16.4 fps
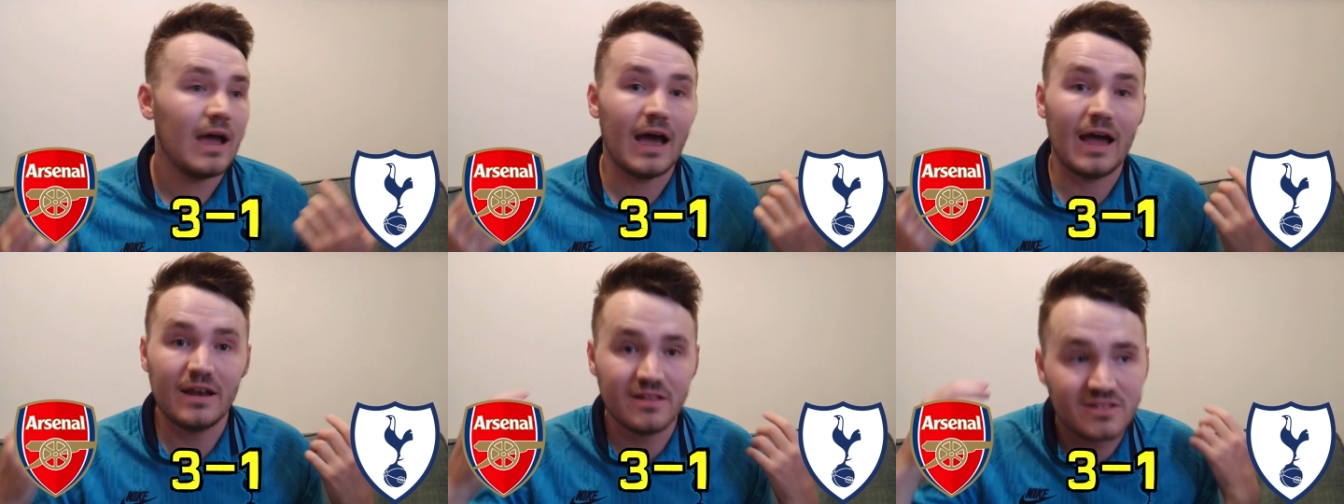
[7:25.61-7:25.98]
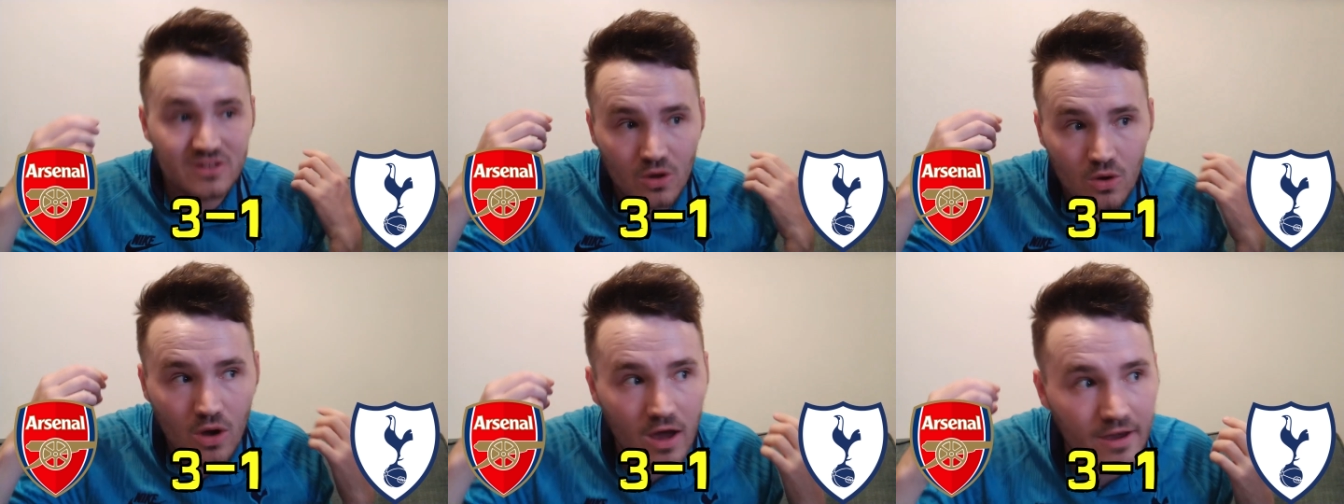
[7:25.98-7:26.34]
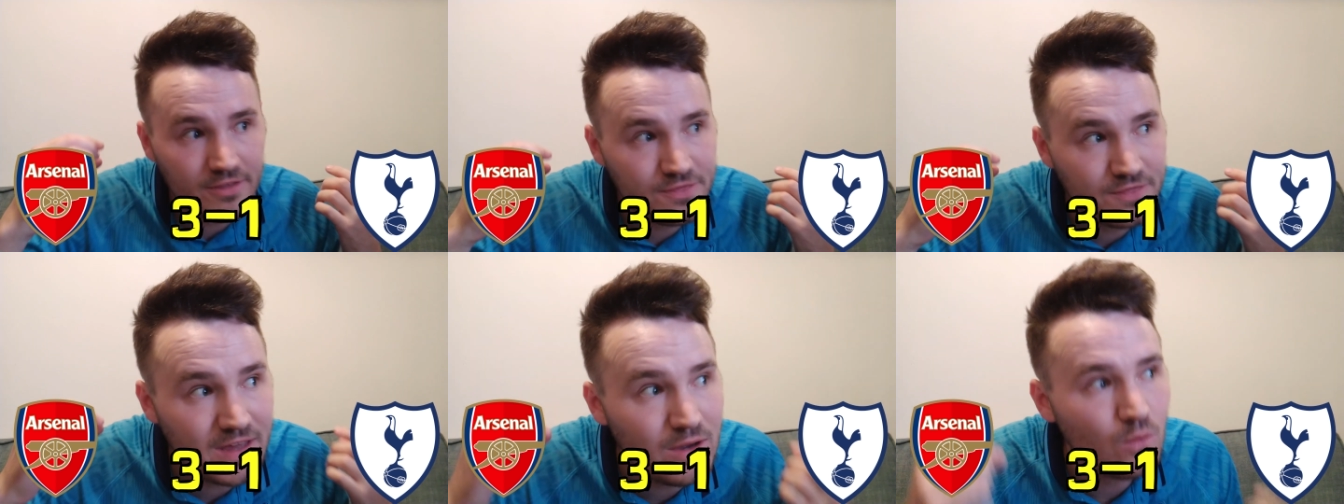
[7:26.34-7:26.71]
And I
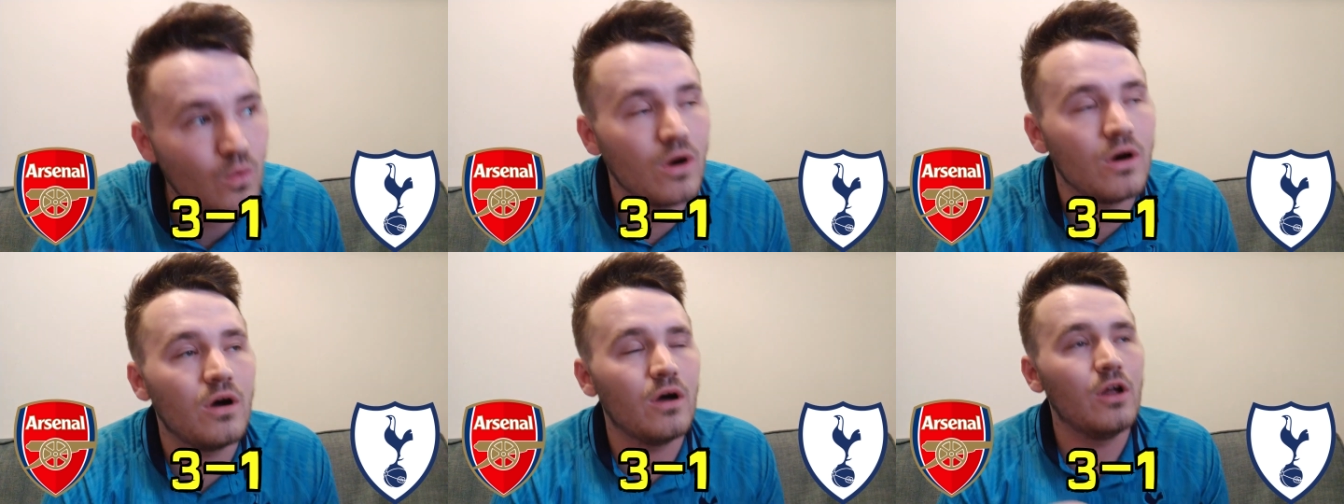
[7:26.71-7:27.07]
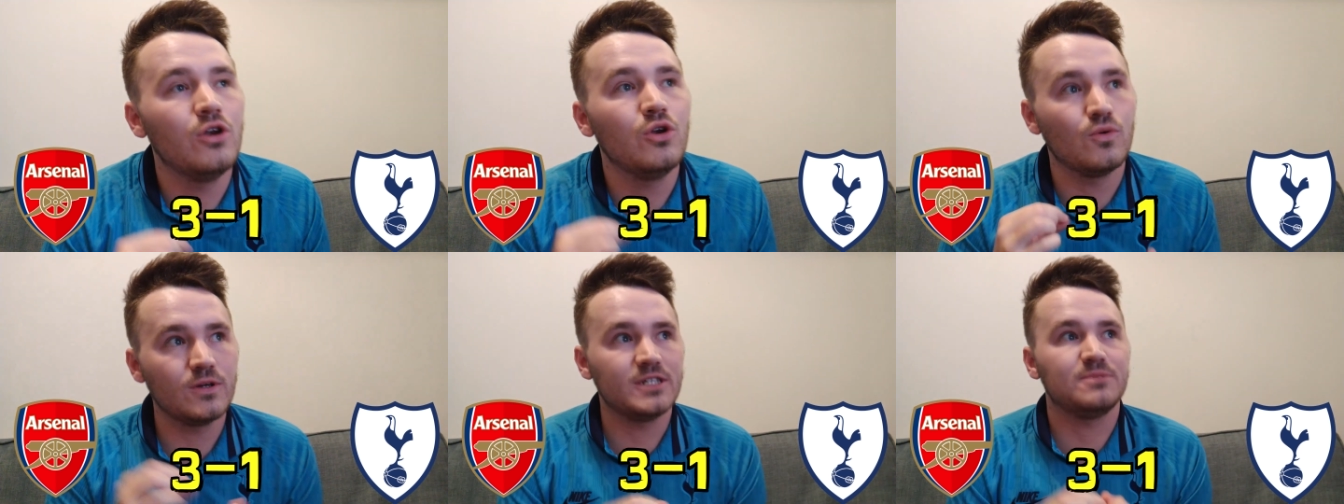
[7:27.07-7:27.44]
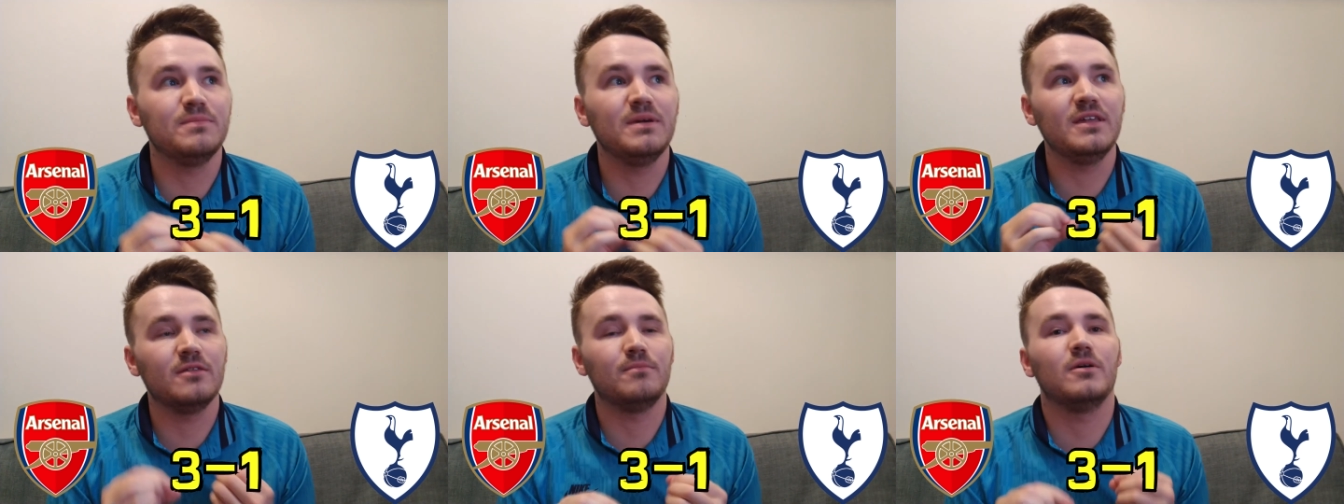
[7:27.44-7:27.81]
think what annoys
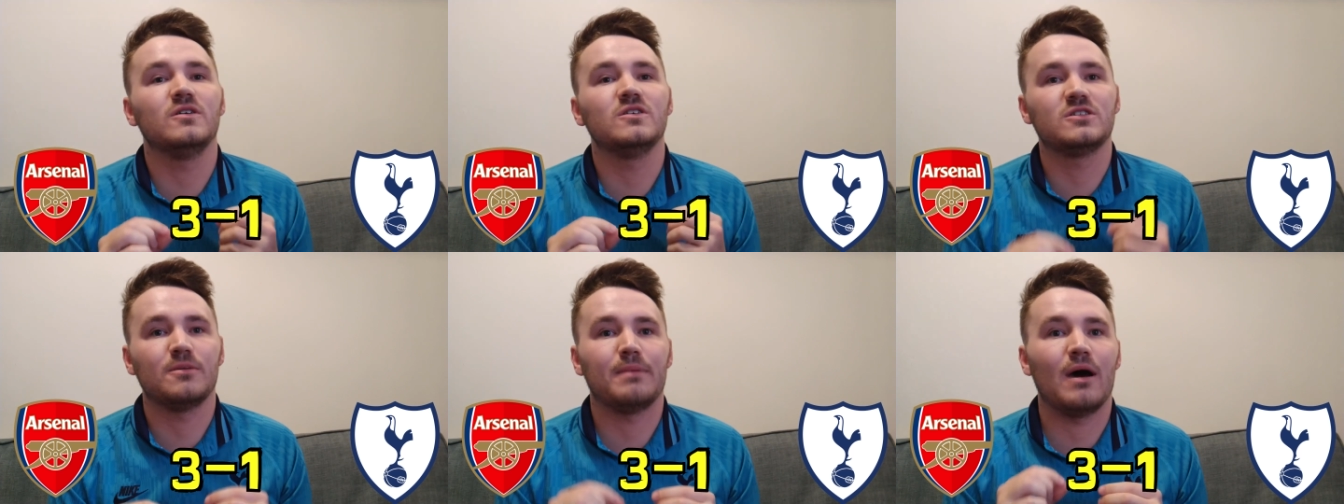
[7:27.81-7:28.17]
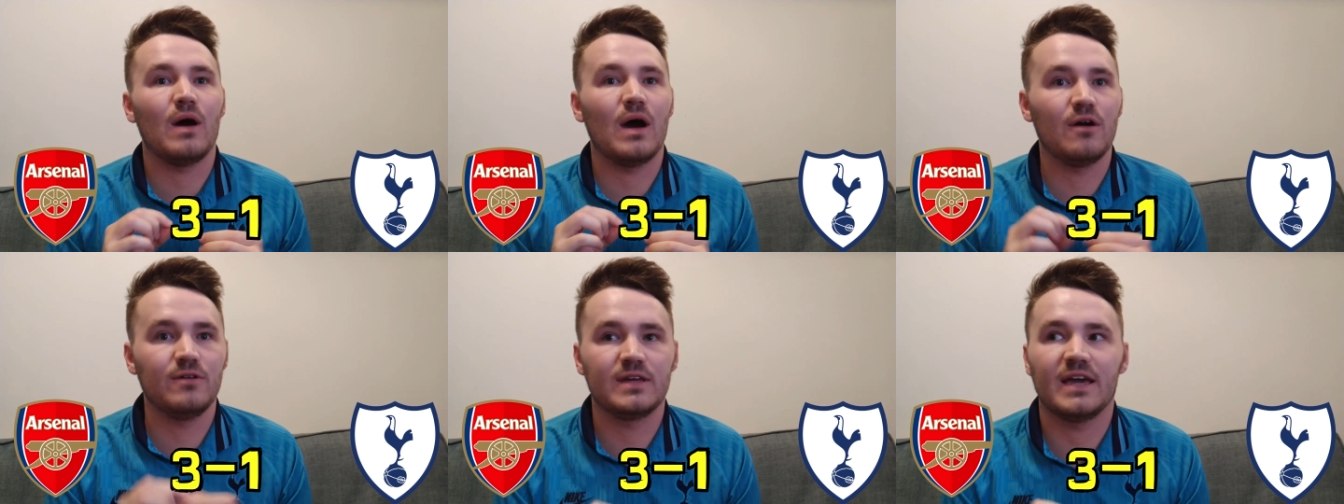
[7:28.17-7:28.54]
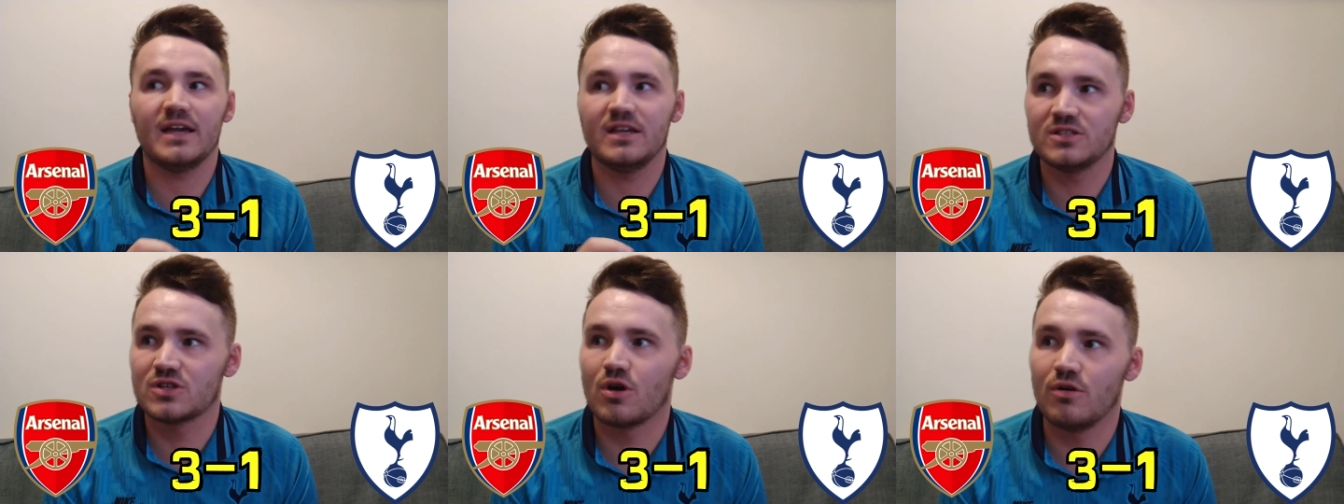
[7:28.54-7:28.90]
me the most about Harry
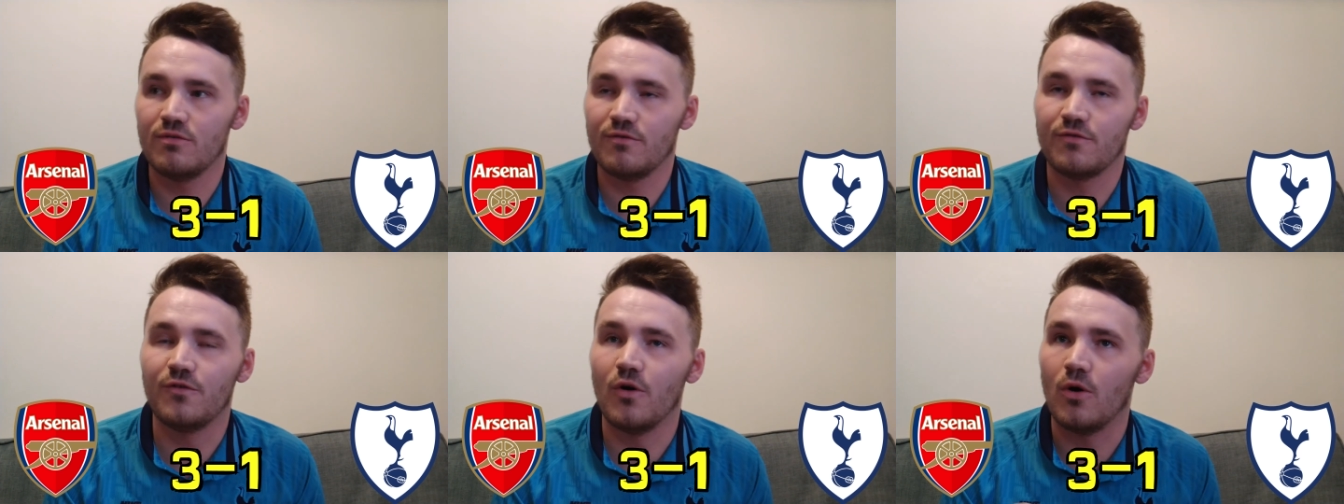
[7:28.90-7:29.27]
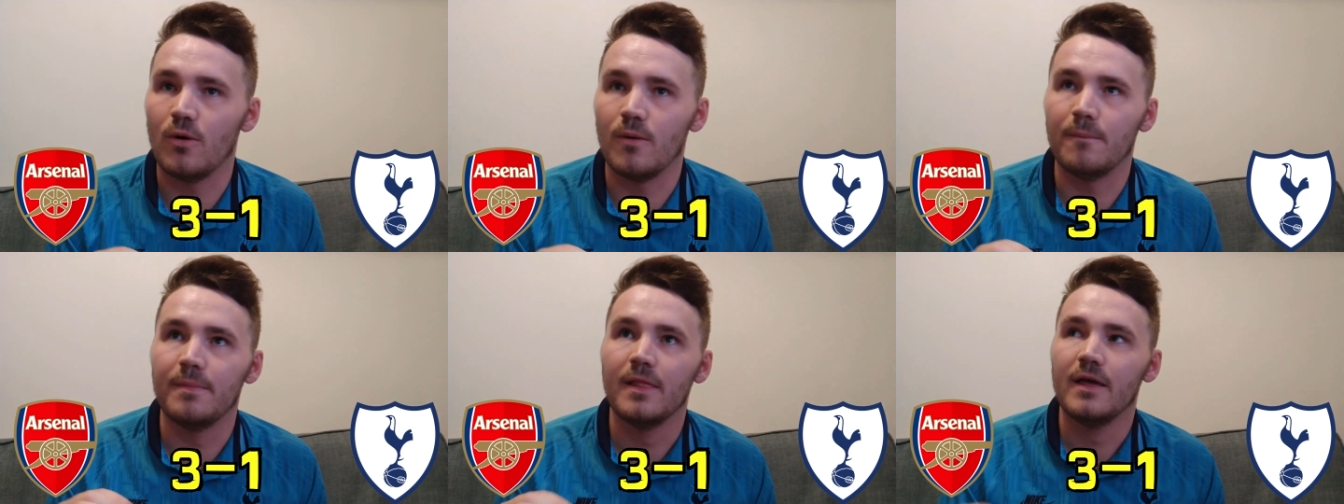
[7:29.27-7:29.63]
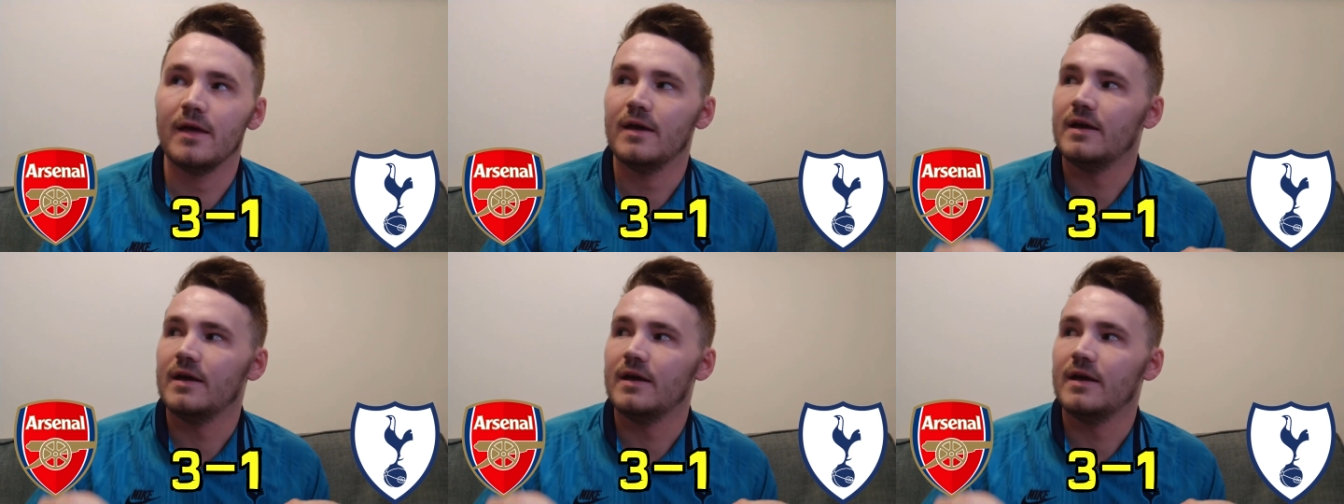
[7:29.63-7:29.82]
Kane's current form